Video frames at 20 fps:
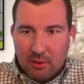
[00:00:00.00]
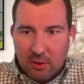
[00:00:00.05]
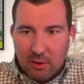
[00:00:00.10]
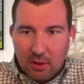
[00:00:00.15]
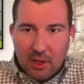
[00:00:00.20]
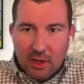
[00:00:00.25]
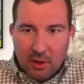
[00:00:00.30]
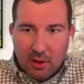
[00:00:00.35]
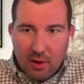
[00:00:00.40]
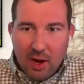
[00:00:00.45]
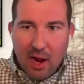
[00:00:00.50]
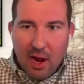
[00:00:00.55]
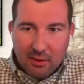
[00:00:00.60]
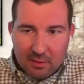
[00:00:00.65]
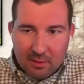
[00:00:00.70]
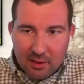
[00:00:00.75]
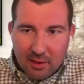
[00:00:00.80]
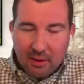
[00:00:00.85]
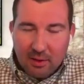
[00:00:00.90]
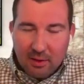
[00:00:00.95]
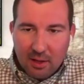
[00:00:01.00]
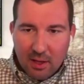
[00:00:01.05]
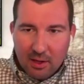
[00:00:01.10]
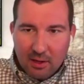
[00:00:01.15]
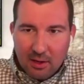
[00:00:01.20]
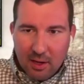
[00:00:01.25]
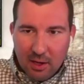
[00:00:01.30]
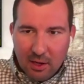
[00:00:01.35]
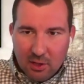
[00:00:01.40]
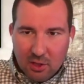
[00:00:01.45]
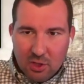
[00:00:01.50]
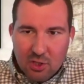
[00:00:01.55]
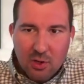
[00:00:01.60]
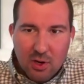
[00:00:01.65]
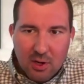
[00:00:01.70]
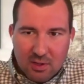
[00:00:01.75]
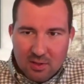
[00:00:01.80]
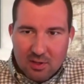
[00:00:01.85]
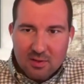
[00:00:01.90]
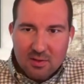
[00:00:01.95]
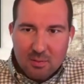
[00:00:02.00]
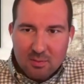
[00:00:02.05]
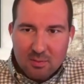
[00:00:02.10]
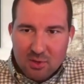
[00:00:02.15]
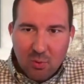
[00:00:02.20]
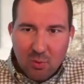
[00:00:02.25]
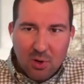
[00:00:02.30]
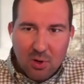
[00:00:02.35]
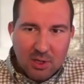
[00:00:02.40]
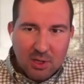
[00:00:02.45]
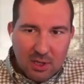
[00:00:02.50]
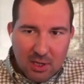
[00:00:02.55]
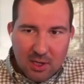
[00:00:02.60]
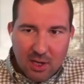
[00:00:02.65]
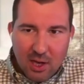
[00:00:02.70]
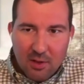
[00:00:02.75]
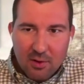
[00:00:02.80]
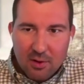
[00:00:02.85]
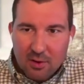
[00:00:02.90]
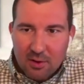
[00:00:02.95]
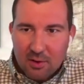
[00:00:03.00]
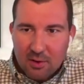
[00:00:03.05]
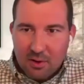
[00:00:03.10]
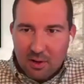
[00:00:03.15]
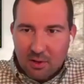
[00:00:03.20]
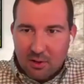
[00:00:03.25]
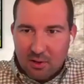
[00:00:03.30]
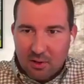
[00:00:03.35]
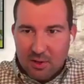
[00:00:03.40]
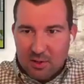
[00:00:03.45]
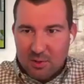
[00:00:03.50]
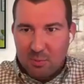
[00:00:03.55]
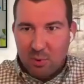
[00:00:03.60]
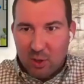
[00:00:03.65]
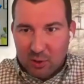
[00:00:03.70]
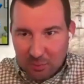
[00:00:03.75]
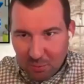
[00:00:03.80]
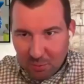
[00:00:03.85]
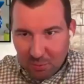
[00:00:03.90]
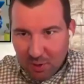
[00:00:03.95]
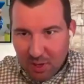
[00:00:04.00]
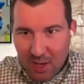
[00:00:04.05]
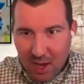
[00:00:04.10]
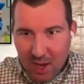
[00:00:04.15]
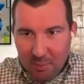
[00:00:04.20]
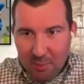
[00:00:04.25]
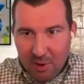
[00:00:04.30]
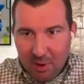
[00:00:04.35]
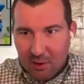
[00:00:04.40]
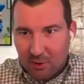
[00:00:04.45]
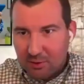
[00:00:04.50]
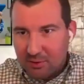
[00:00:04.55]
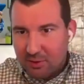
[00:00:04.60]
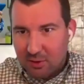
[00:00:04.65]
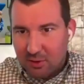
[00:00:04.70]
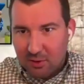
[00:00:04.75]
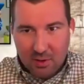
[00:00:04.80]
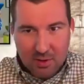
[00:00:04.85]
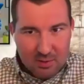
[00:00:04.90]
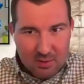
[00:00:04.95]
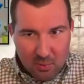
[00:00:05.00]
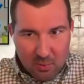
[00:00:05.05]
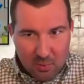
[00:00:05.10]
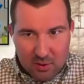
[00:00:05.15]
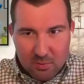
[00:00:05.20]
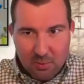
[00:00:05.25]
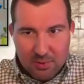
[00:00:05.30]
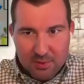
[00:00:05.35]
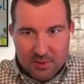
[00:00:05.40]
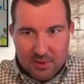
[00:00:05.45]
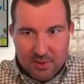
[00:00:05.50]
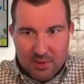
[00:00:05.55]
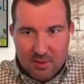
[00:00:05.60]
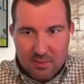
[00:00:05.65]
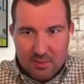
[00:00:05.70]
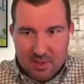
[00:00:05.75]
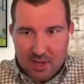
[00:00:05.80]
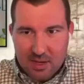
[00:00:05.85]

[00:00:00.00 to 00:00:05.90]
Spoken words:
you're interacting and ensuring systems are working together across multiple AI models across multiple systems.